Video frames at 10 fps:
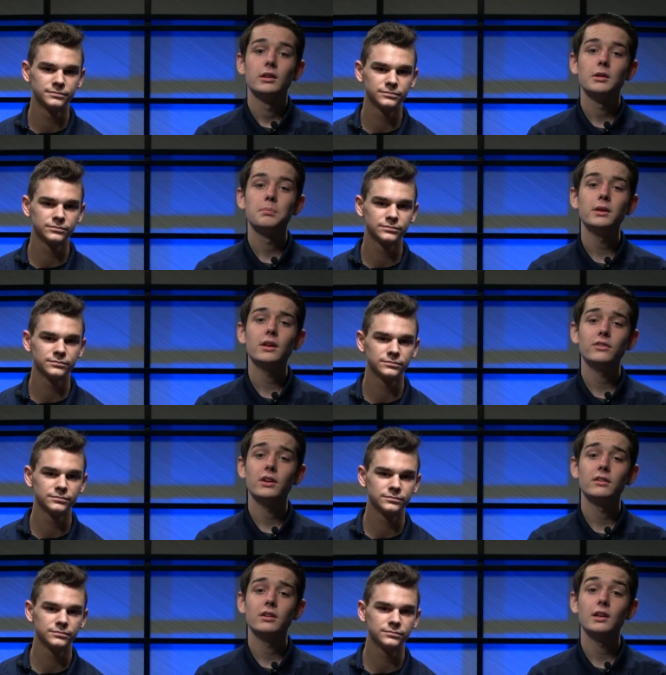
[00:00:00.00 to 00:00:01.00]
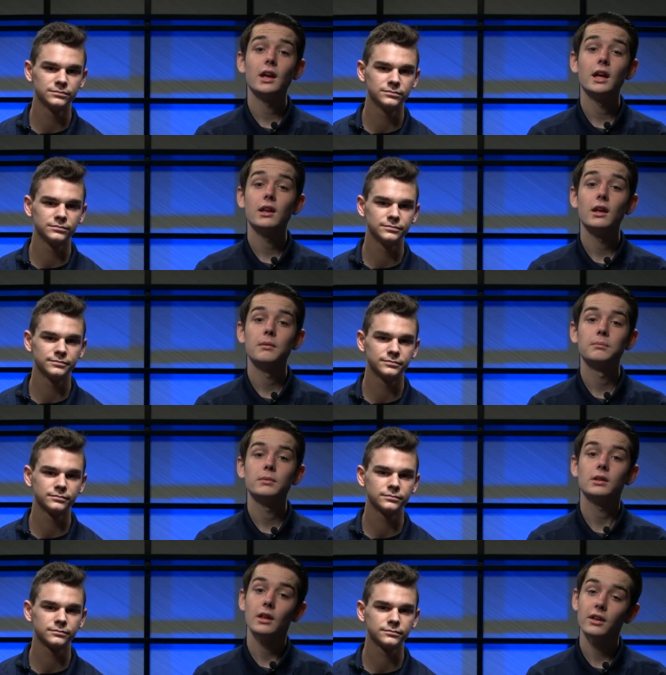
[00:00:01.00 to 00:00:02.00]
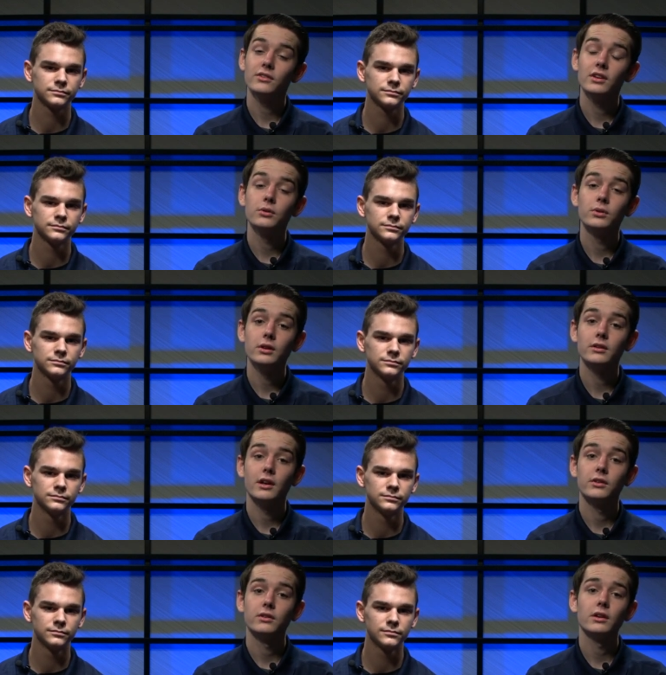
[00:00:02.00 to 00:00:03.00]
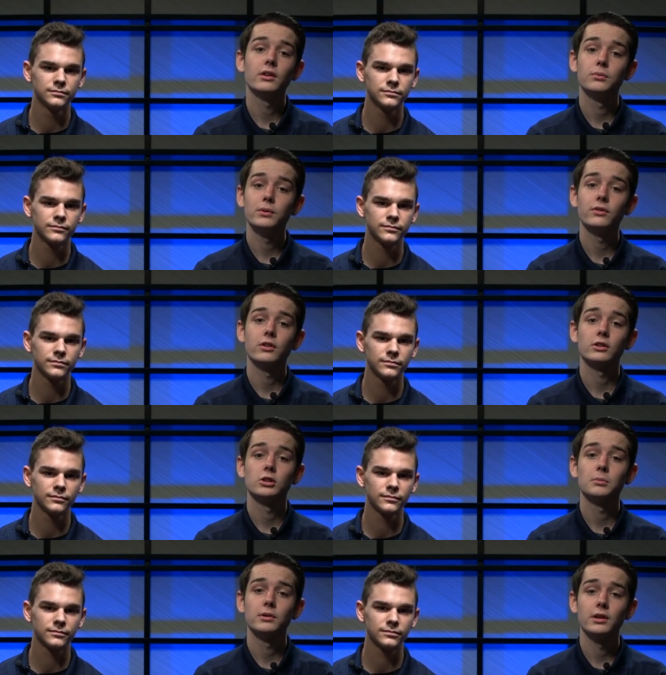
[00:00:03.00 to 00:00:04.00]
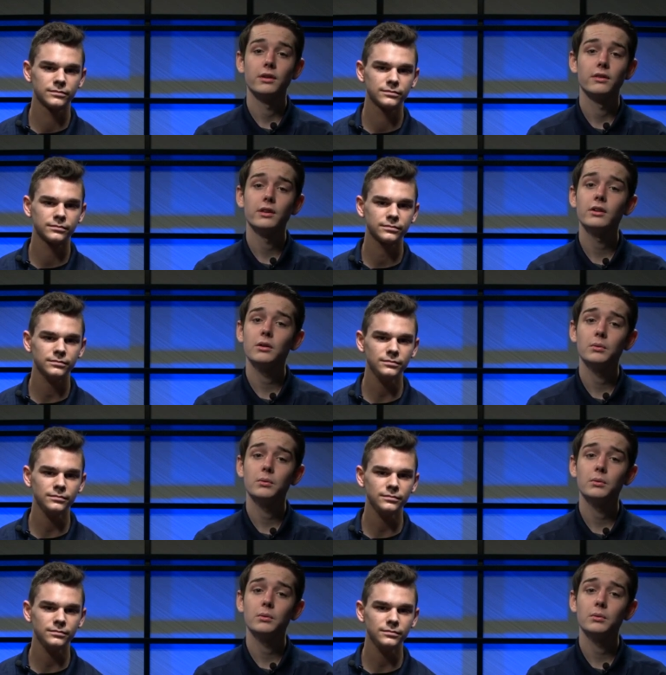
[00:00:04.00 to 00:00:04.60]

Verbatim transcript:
Speaker 1: The PSAT NM SQT test is Wednesday, October 10th, here